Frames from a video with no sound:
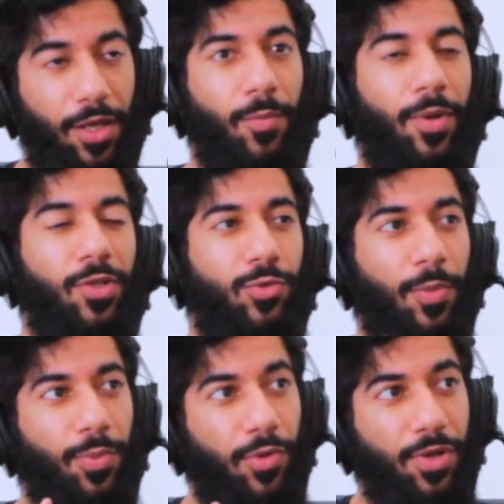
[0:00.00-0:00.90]
but to
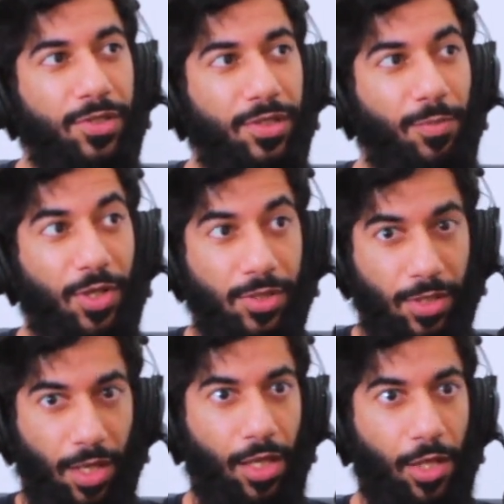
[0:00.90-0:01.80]
appreciate because
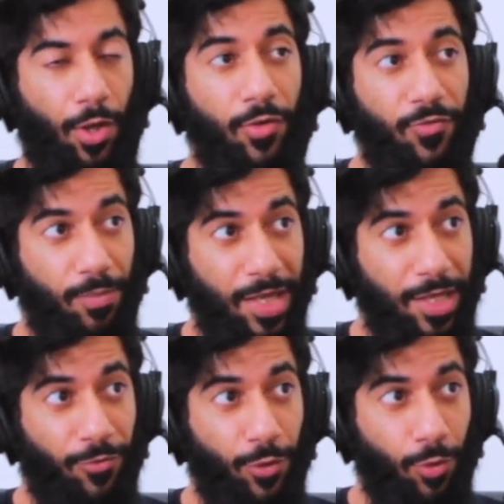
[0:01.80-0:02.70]
akhi, a lot of the
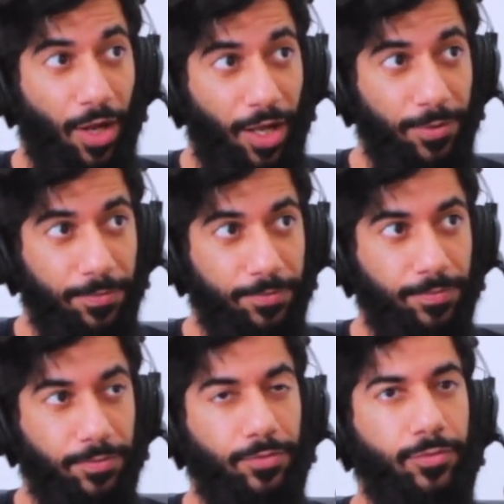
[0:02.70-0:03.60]
meaning of the Quran
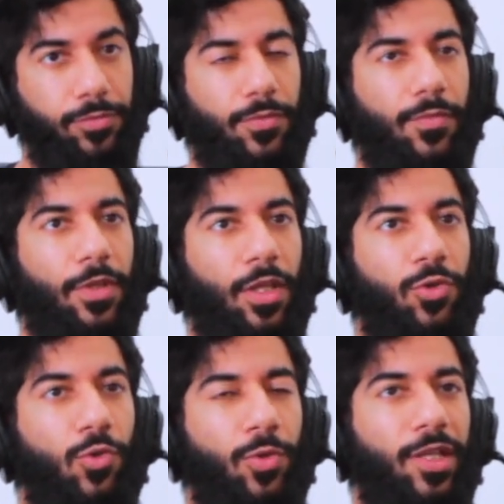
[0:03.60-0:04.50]

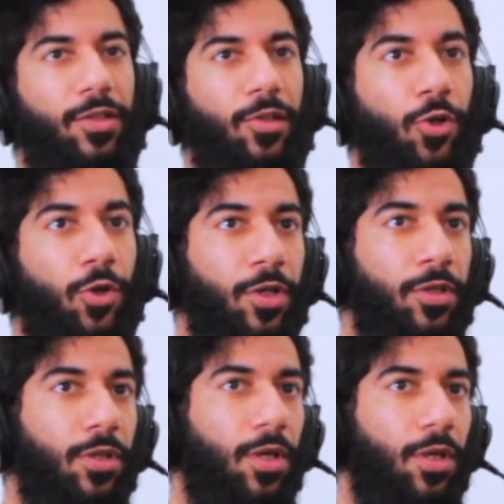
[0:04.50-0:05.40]
you can
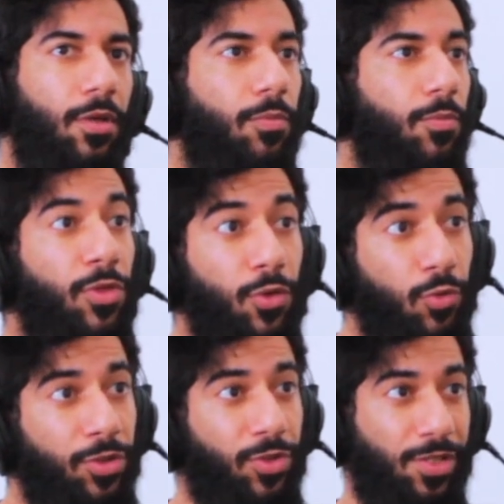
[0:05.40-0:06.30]
learn
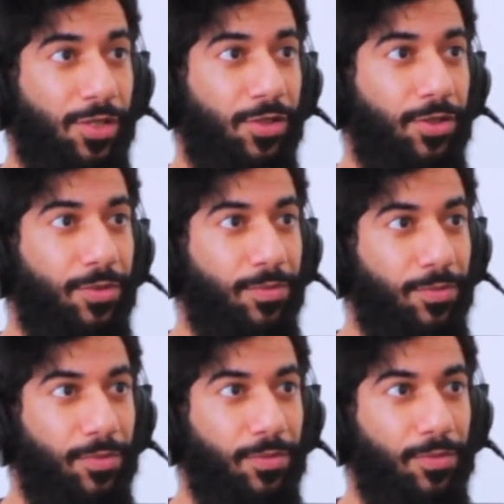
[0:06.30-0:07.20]
through a translation.
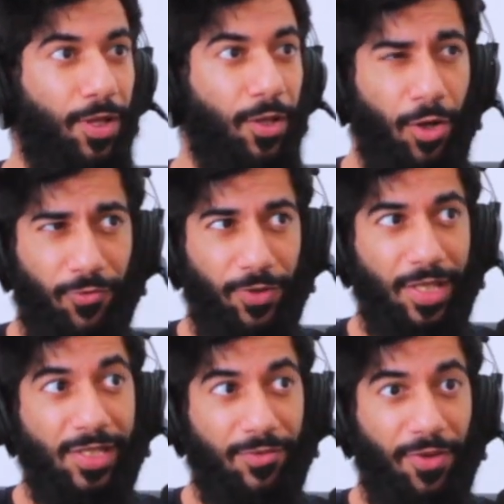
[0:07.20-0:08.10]
Hmm. A lot of it
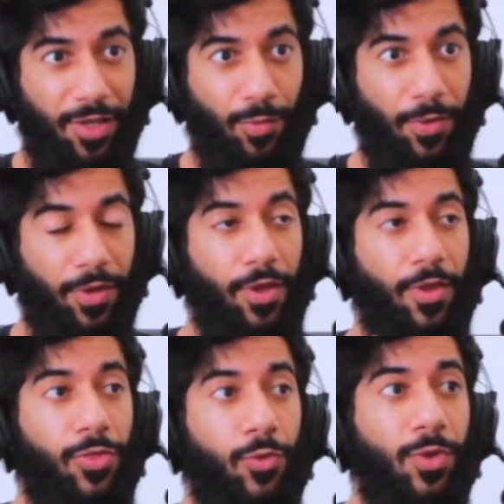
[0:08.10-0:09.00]
is available
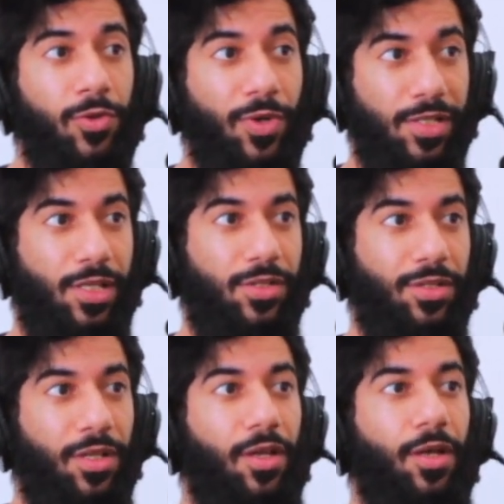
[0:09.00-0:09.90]
yeah. through the
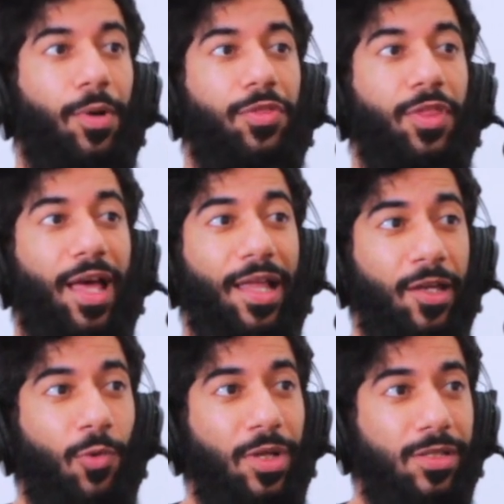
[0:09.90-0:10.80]
translation, but the
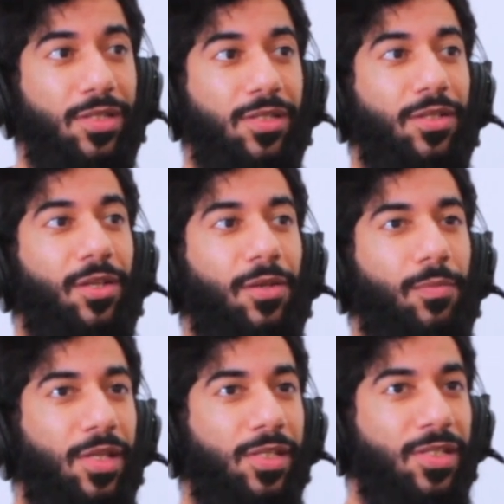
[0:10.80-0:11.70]
eloquence
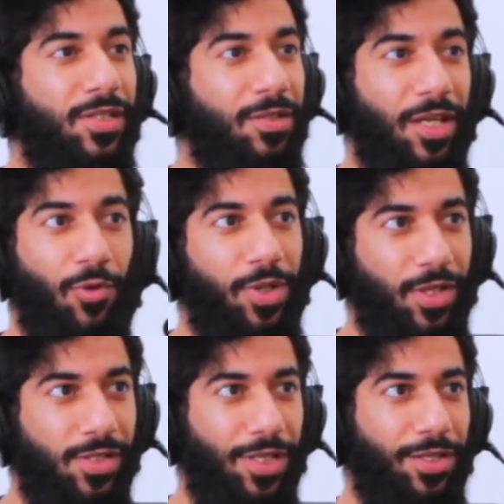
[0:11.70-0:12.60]
no. is cannot be
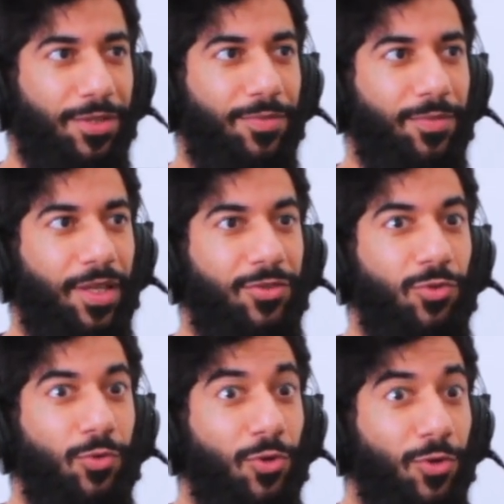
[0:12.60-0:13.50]
translated, and
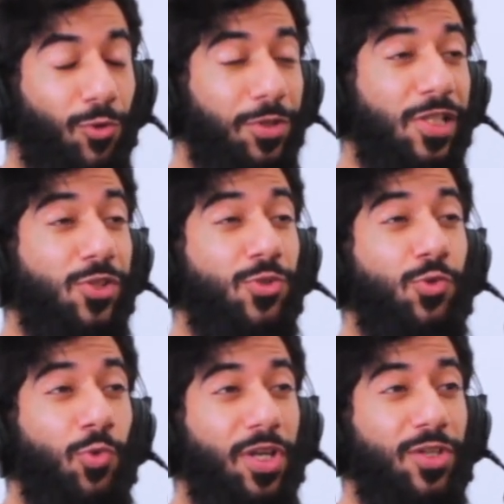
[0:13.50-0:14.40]
you learn the Quran just
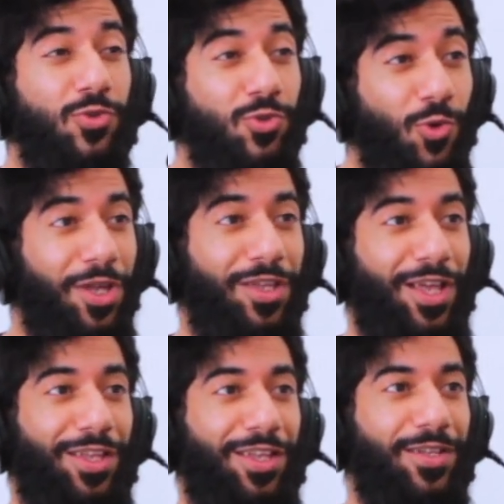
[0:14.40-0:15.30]
to enjoy,
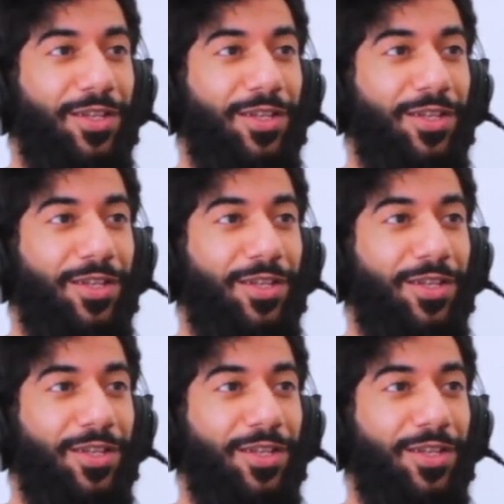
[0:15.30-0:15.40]
akhi,